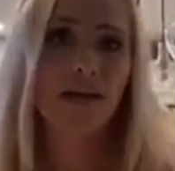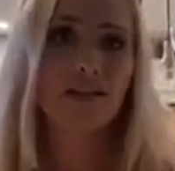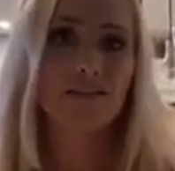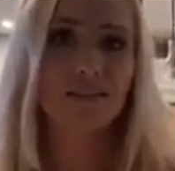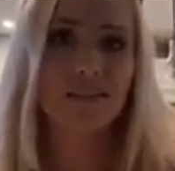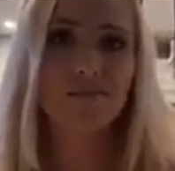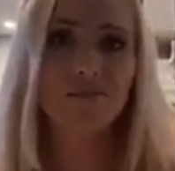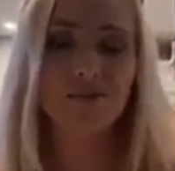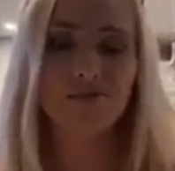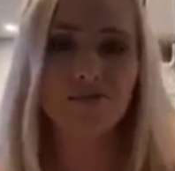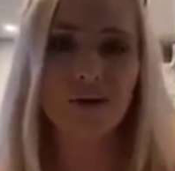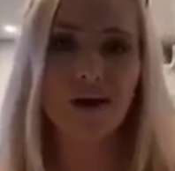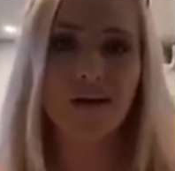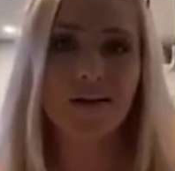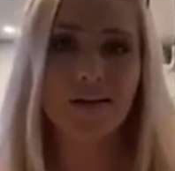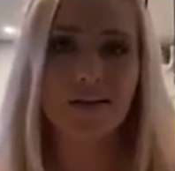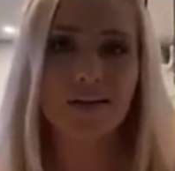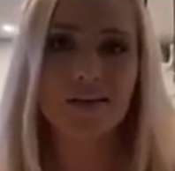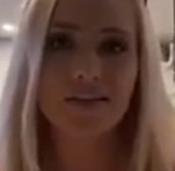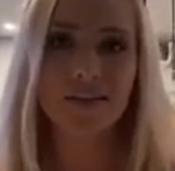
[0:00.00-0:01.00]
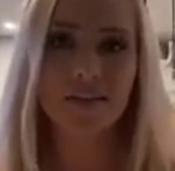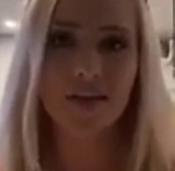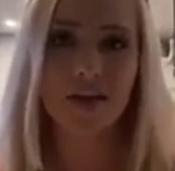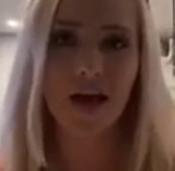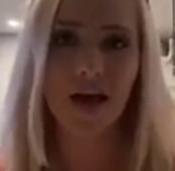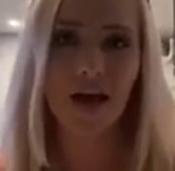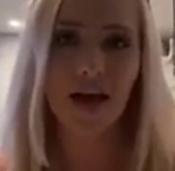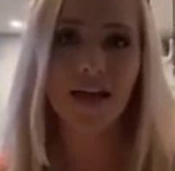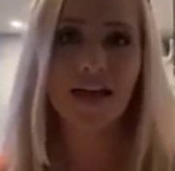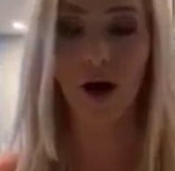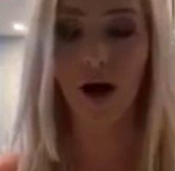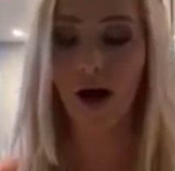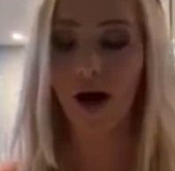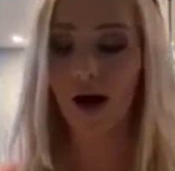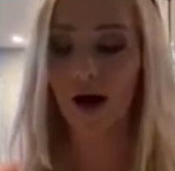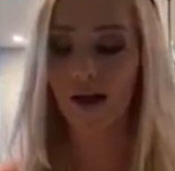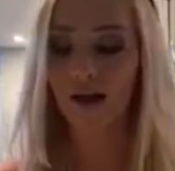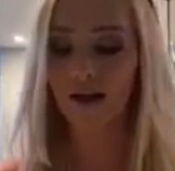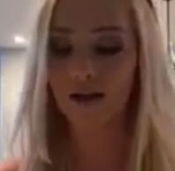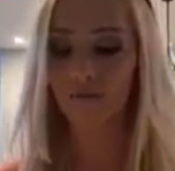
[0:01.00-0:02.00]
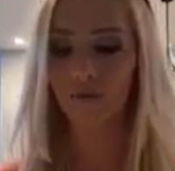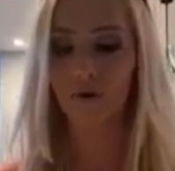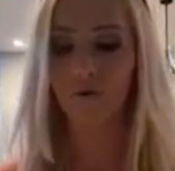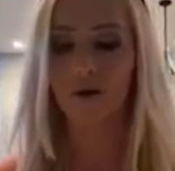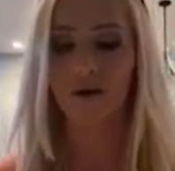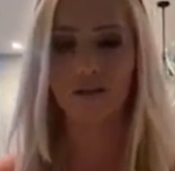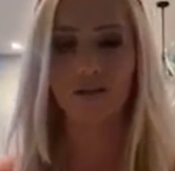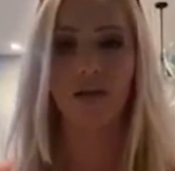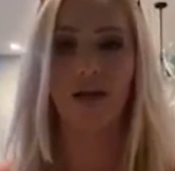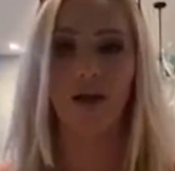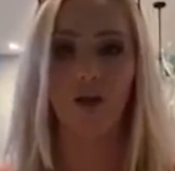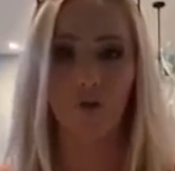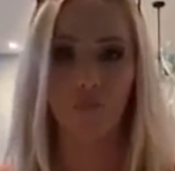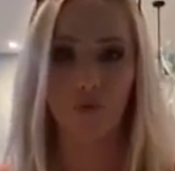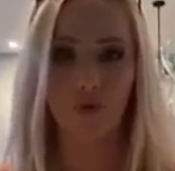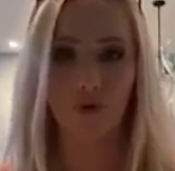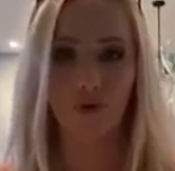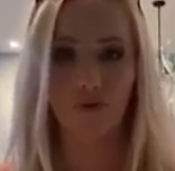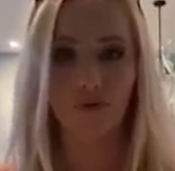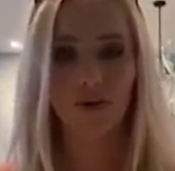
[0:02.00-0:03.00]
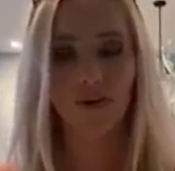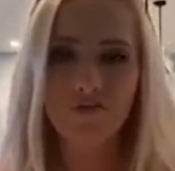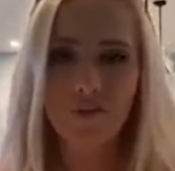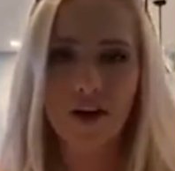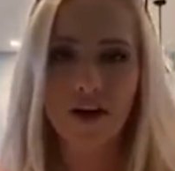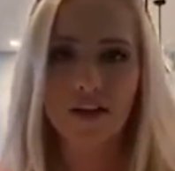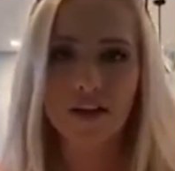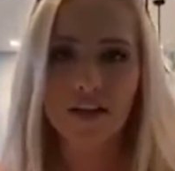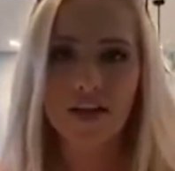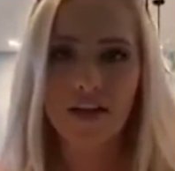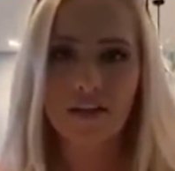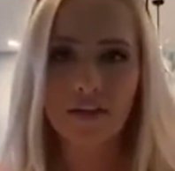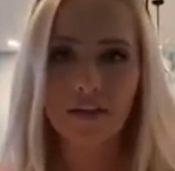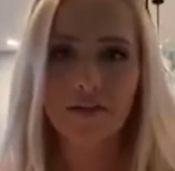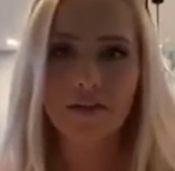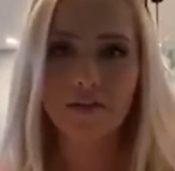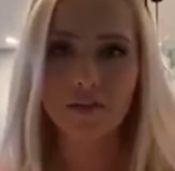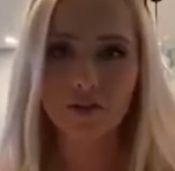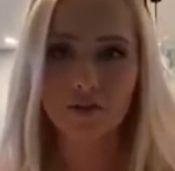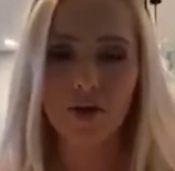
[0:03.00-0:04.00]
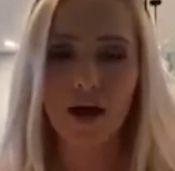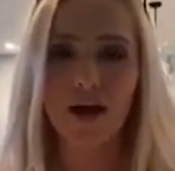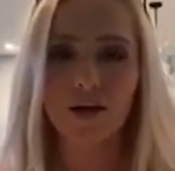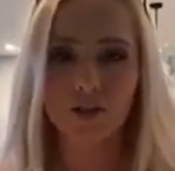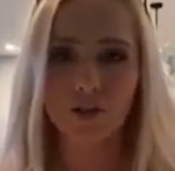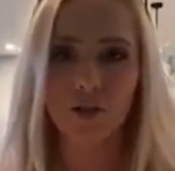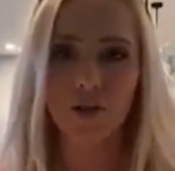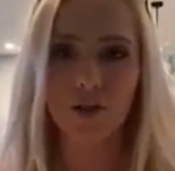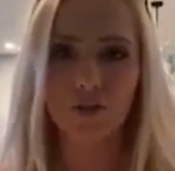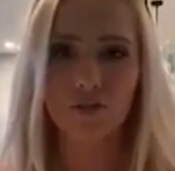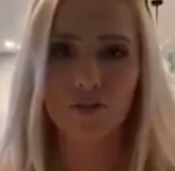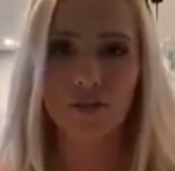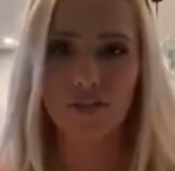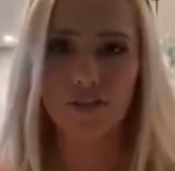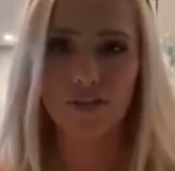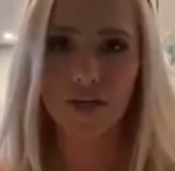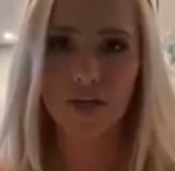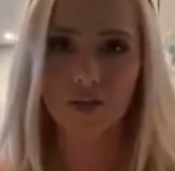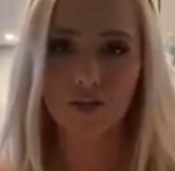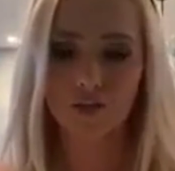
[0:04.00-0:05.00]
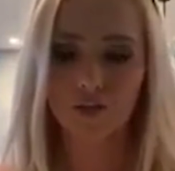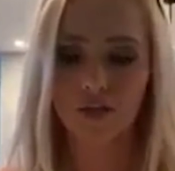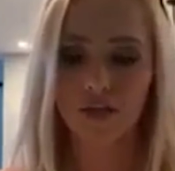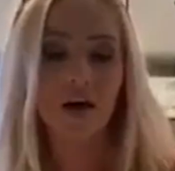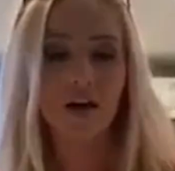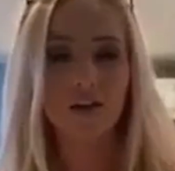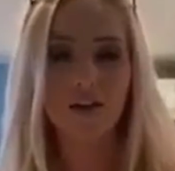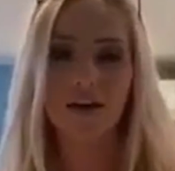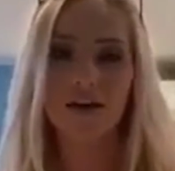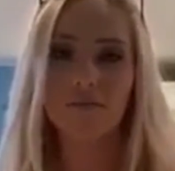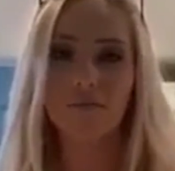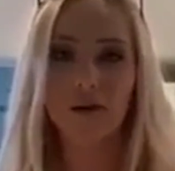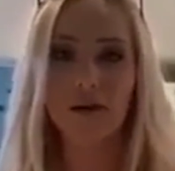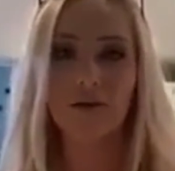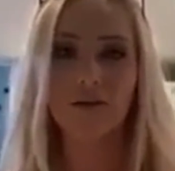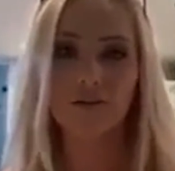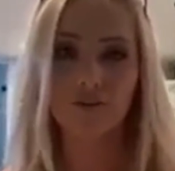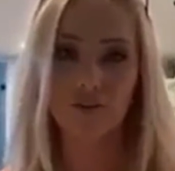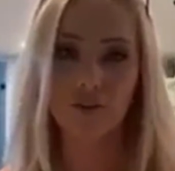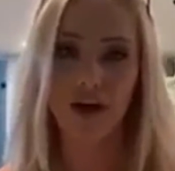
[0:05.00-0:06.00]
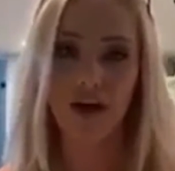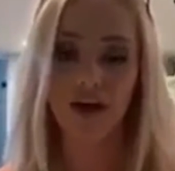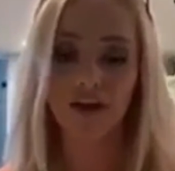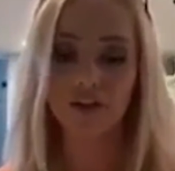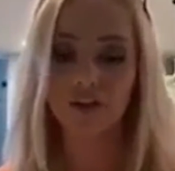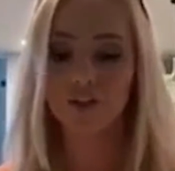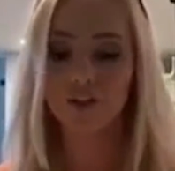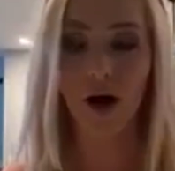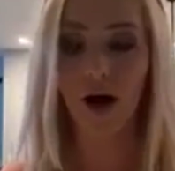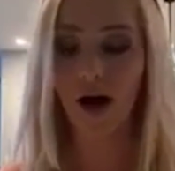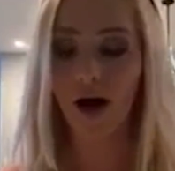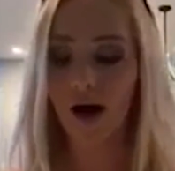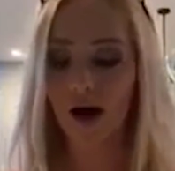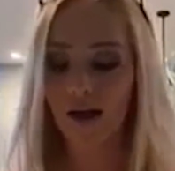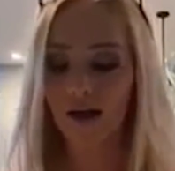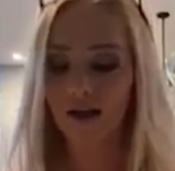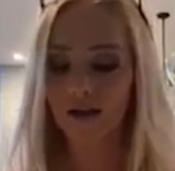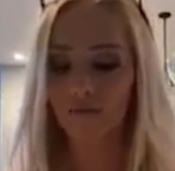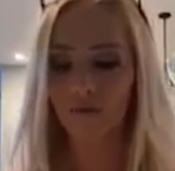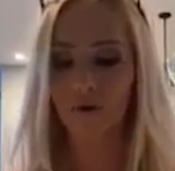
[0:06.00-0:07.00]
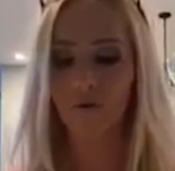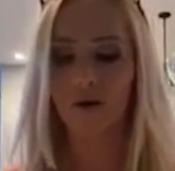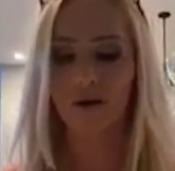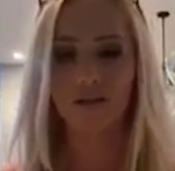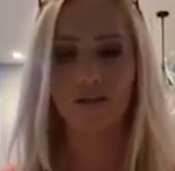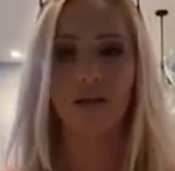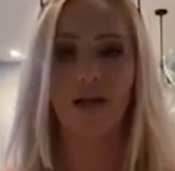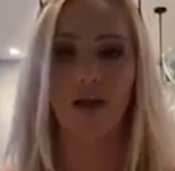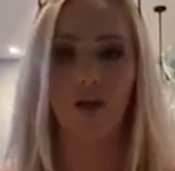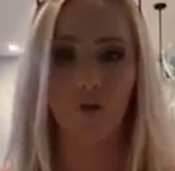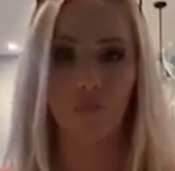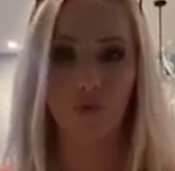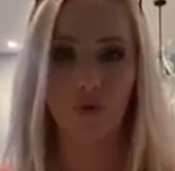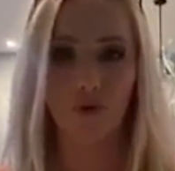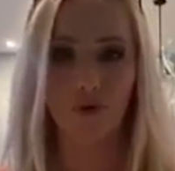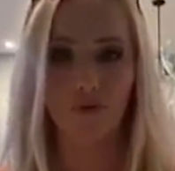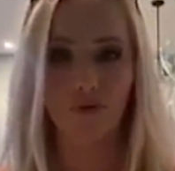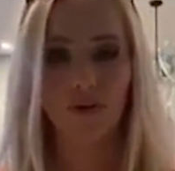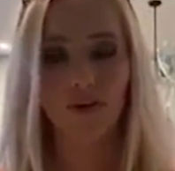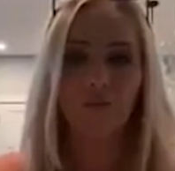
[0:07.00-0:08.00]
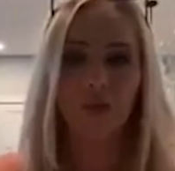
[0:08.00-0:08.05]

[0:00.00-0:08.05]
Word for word: can't seem to find a decent guy. I am going to help you. Frankly, I think they're trash all over this country. A lot of men are trash. I am going to help you.